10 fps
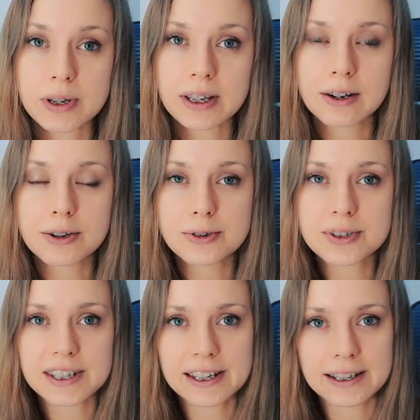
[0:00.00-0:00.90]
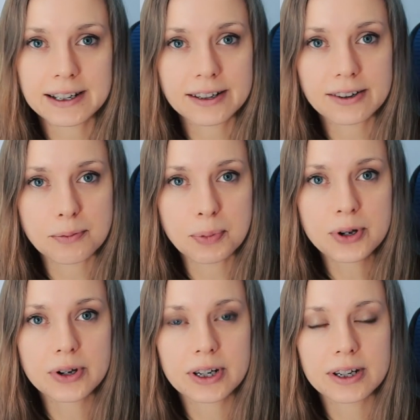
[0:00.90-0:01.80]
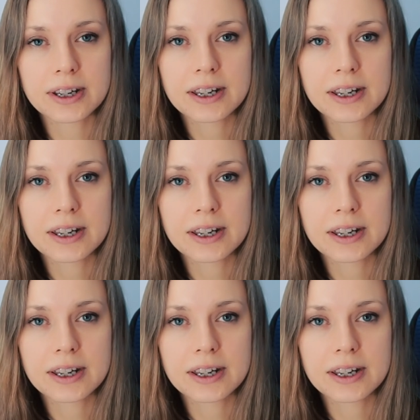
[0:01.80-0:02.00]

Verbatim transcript: include in the book